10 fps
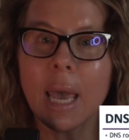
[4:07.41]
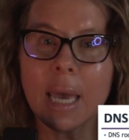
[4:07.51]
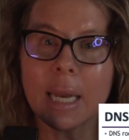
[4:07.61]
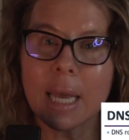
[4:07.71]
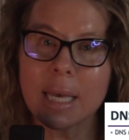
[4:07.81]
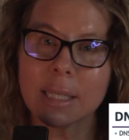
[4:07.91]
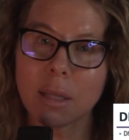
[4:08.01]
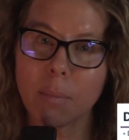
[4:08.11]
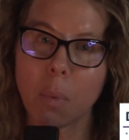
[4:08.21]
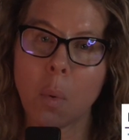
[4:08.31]
it is
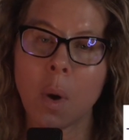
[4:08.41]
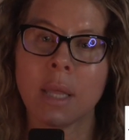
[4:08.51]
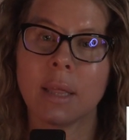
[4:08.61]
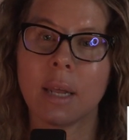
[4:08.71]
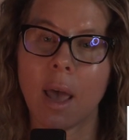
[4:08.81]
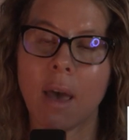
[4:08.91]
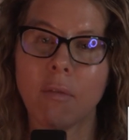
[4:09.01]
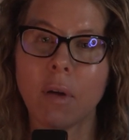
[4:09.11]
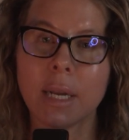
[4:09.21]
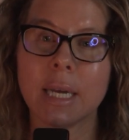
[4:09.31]
the point that
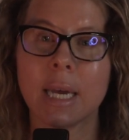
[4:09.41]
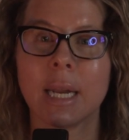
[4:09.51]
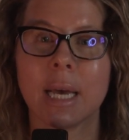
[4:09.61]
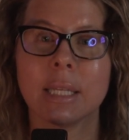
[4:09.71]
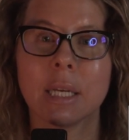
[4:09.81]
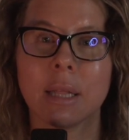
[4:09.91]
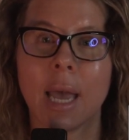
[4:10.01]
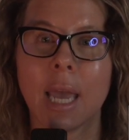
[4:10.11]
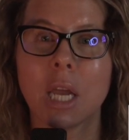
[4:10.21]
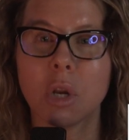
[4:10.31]
every DNS
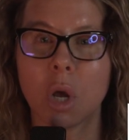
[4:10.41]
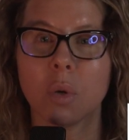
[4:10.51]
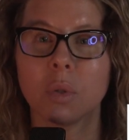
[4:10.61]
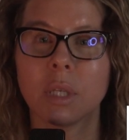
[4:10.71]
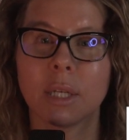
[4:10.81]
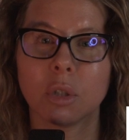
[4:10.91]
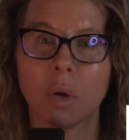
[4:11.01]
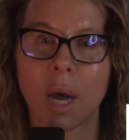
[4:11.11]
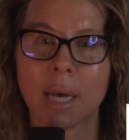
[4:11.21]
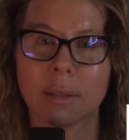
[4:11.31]
client knows and
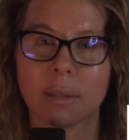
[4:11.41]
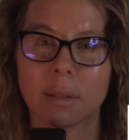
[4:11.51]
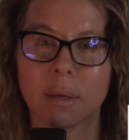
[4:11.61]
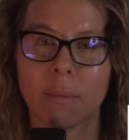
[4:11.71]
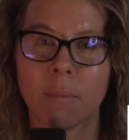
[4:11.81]
trusts.